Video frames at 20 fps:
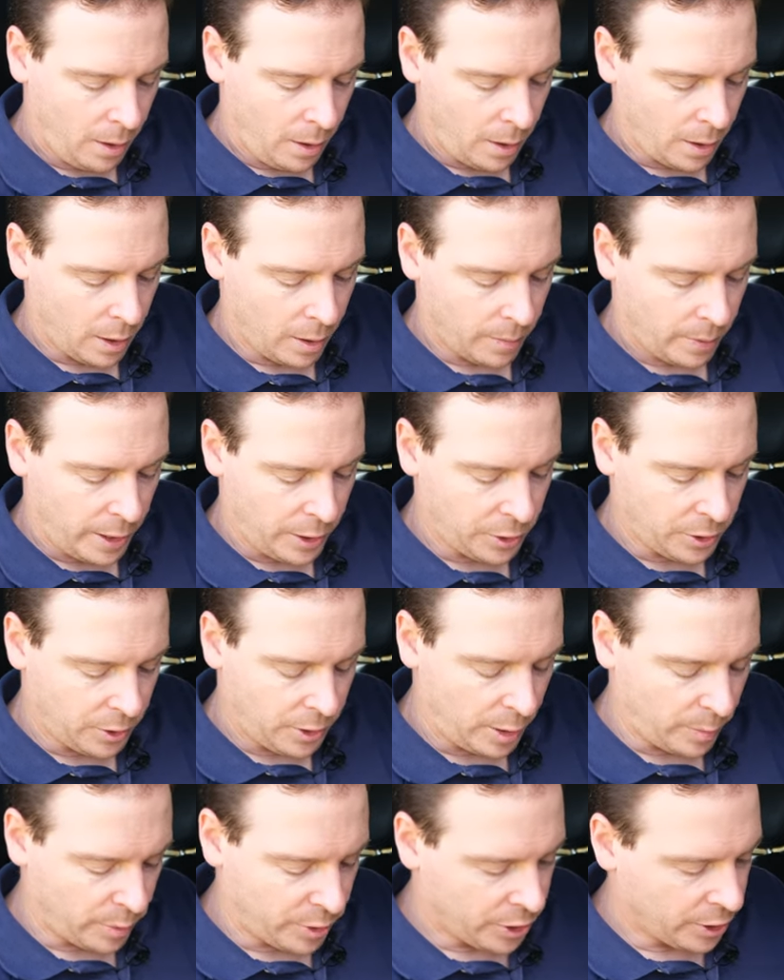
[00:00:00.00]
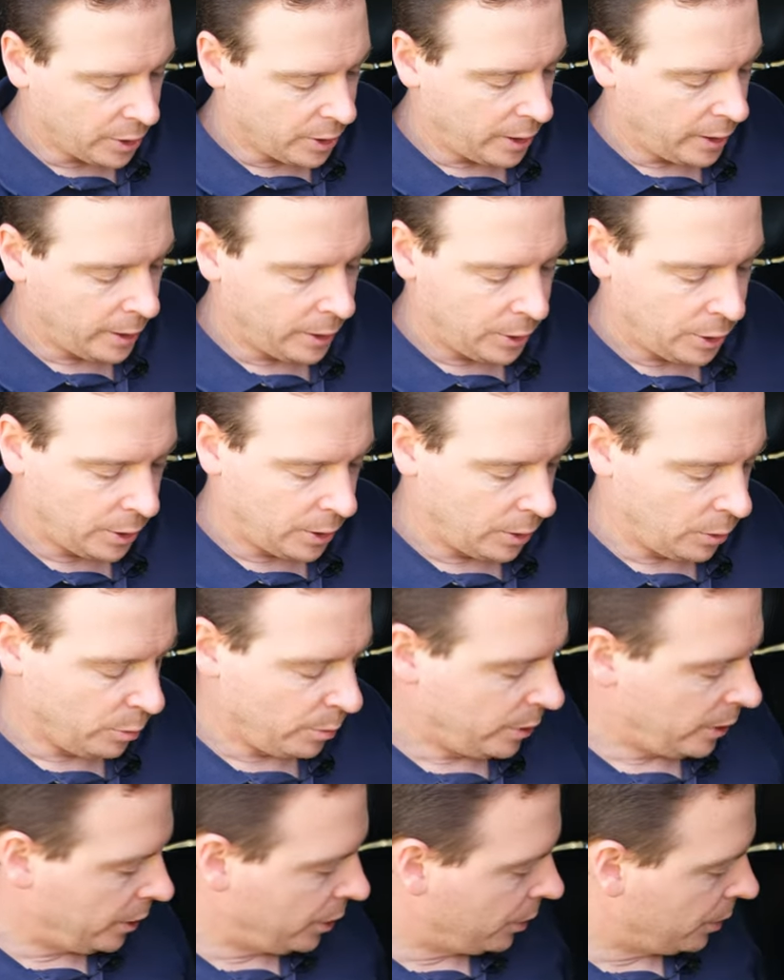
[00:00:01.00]
um, engine temperature gauge
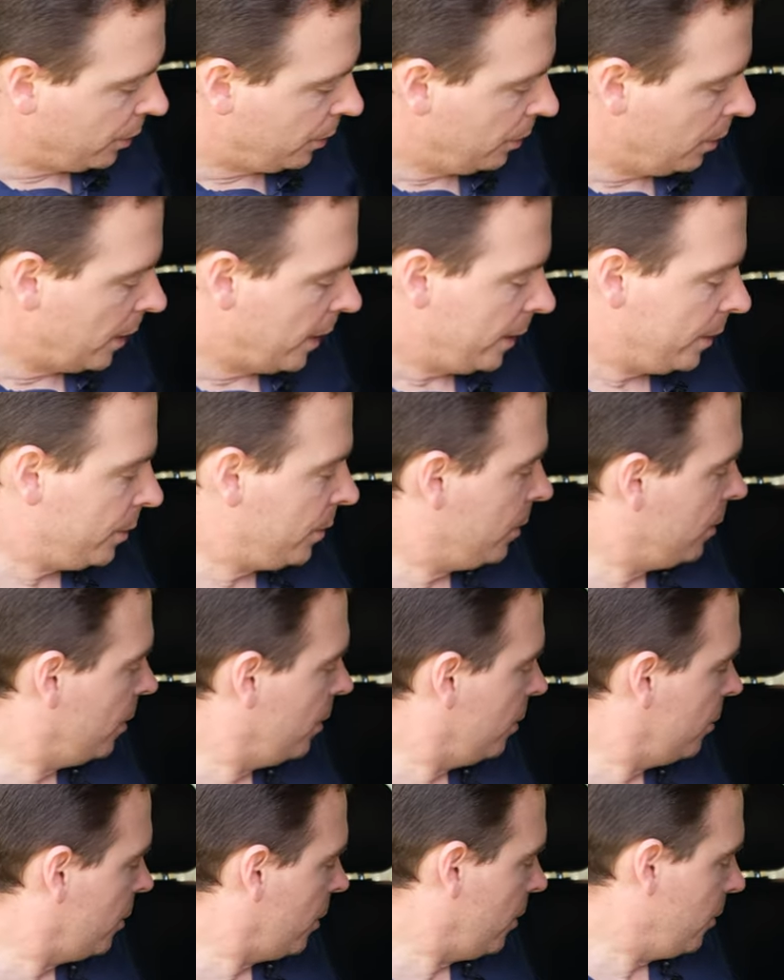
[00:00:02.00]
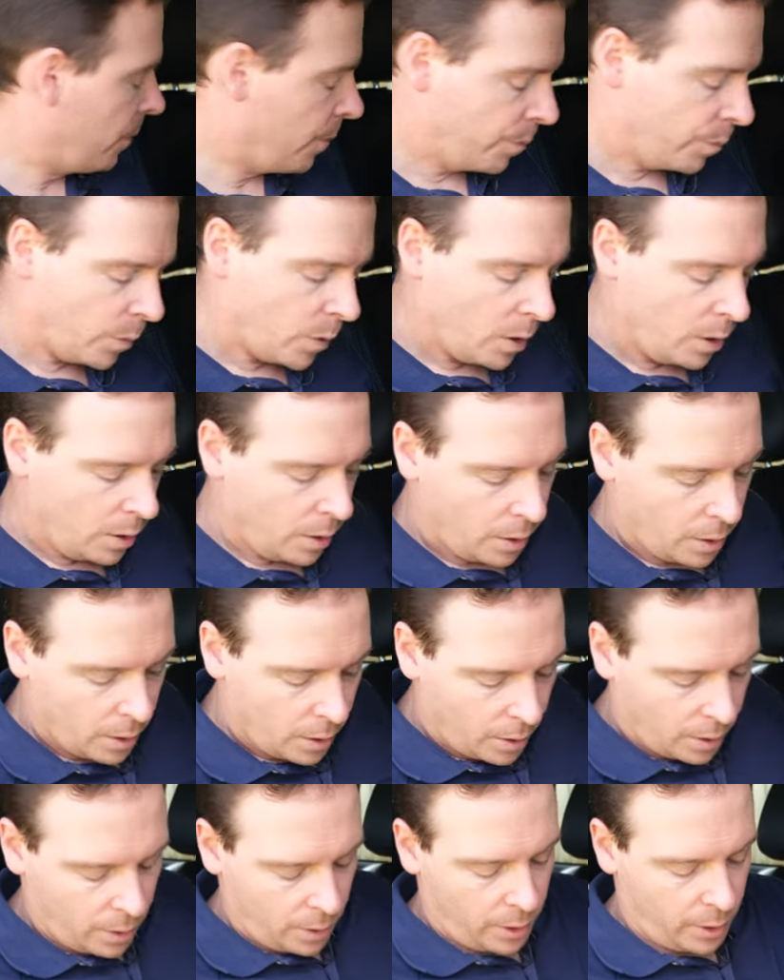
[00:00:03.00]
illumination lights. So
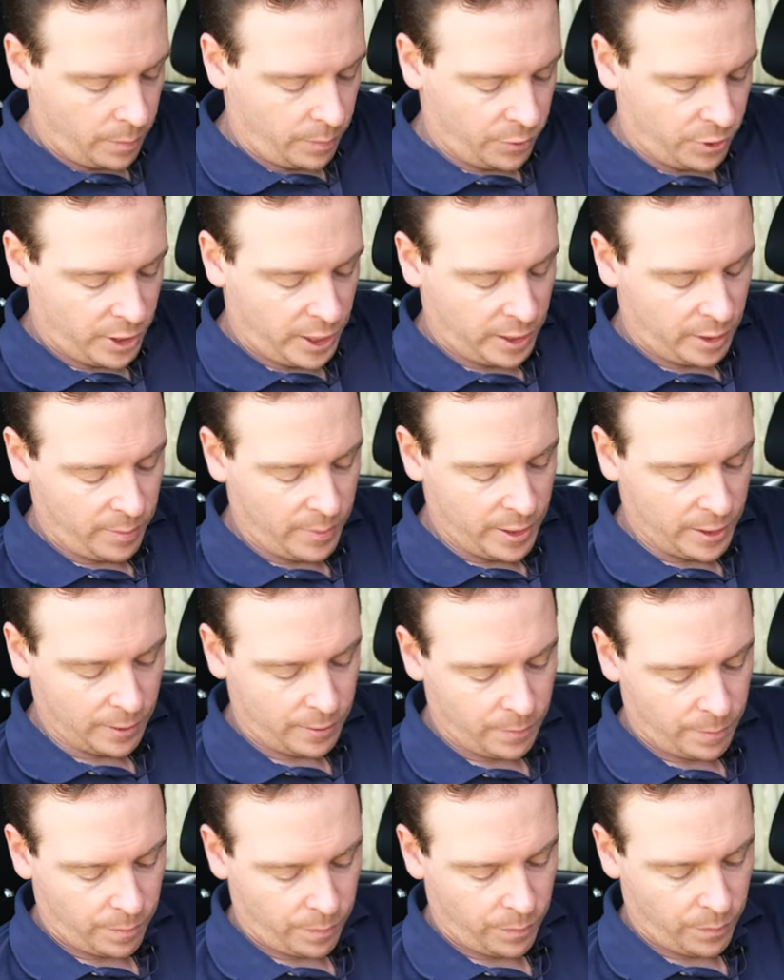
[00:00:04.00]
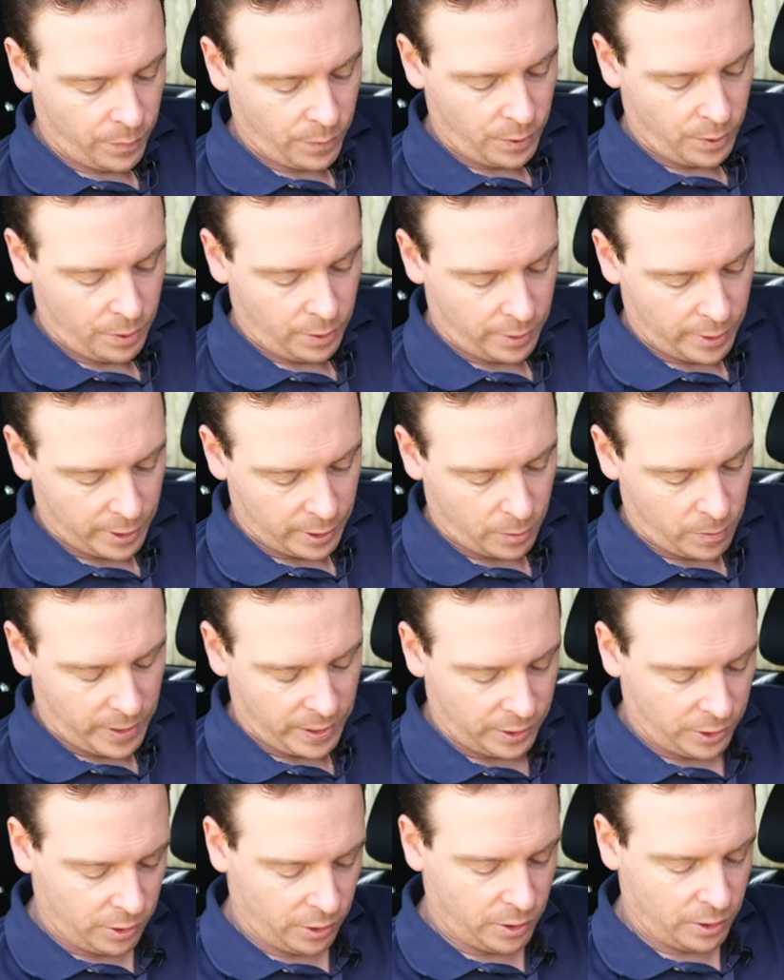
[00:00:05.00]
um, to get them out, they're
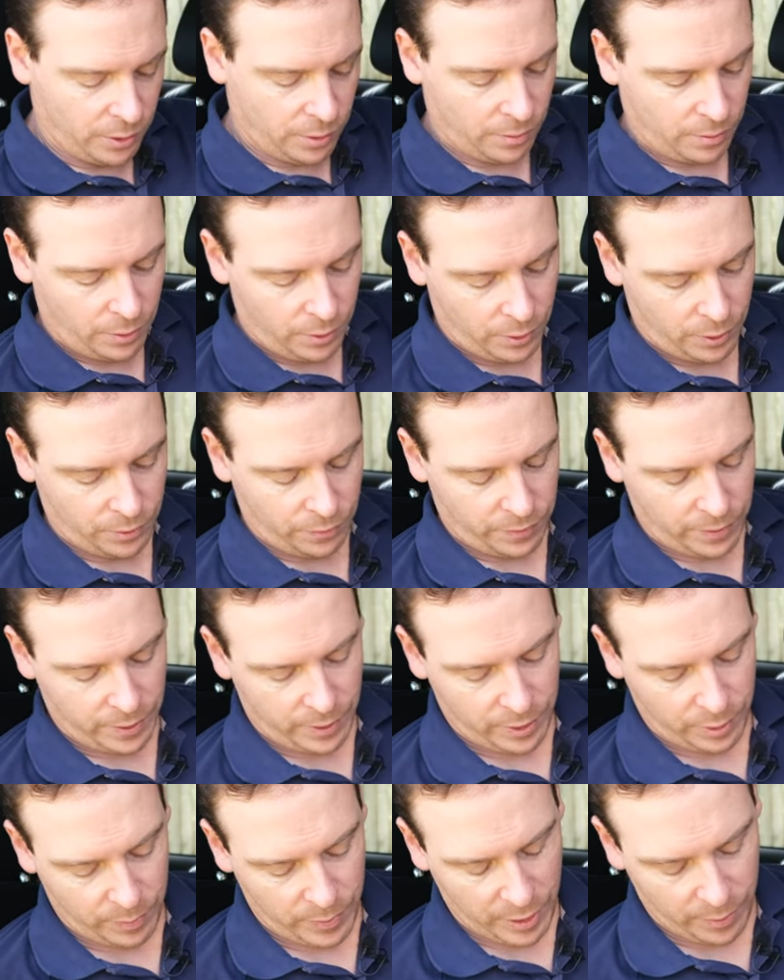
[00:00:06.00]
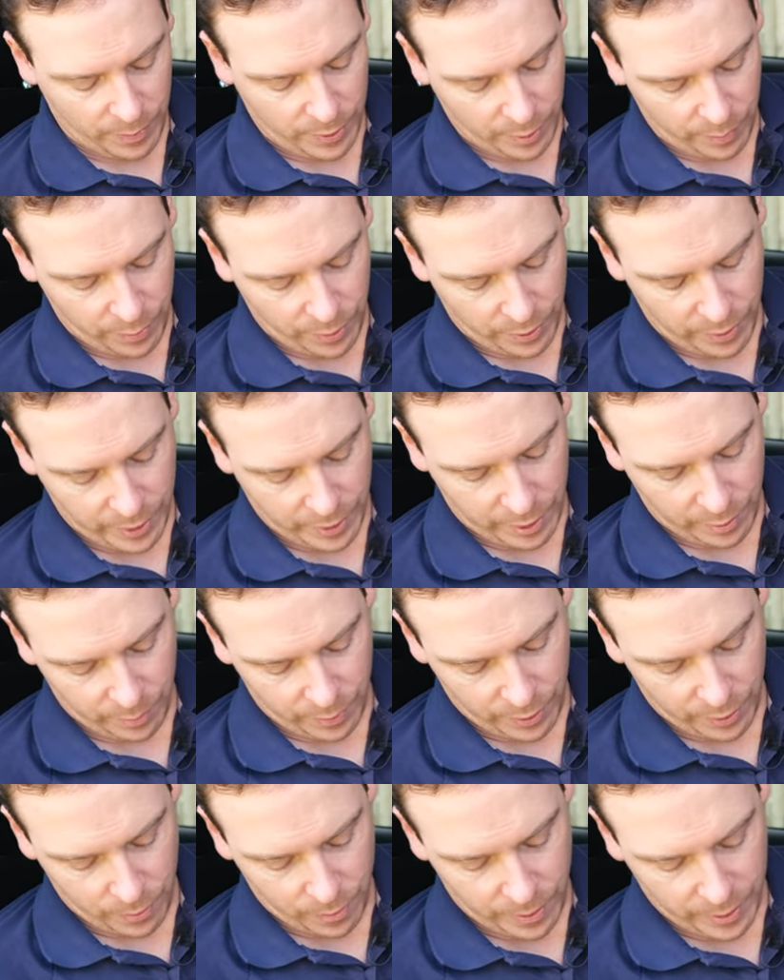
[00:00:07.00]
quite. You can use your fingers maybe, but they can
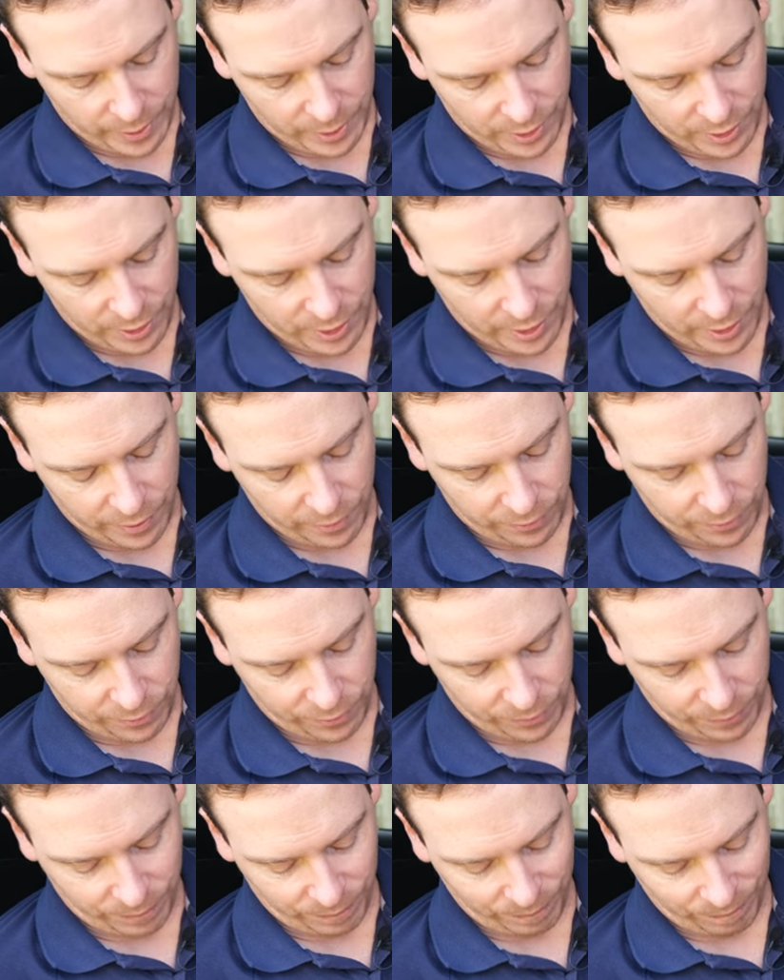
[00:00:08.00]
be quite stiff.